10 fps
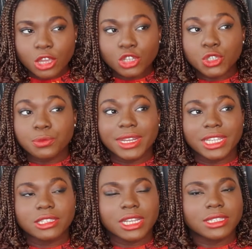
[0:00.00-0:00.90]
to
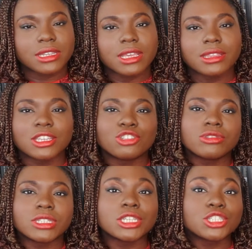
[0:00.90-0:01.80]
play chess in the
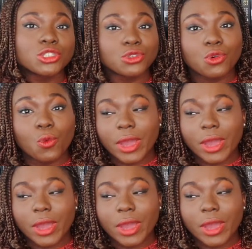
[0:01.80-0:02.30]
traditional